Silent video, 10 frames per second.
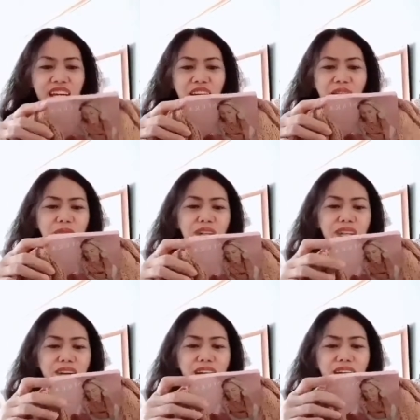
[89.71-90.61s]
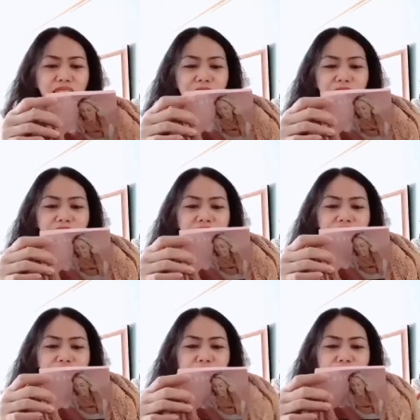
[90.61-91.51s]
Well, uh,
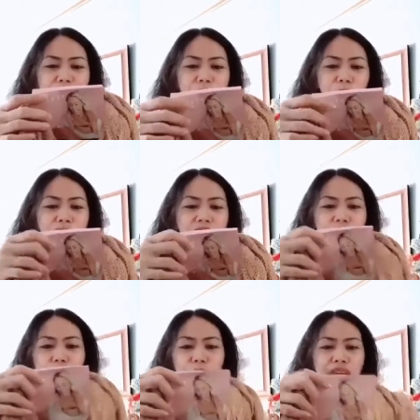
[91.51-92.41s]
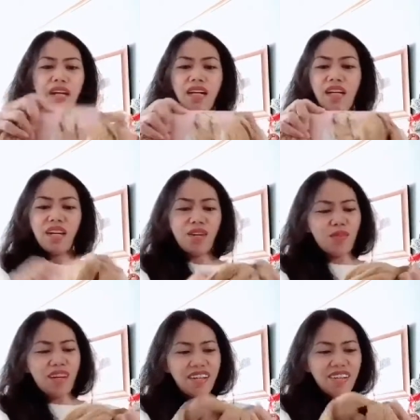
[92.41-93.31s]
multiple ways to wear.
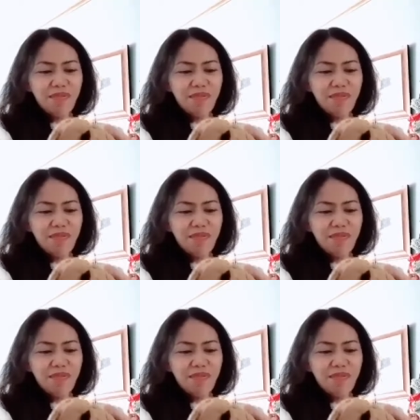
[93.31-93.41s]
Wow!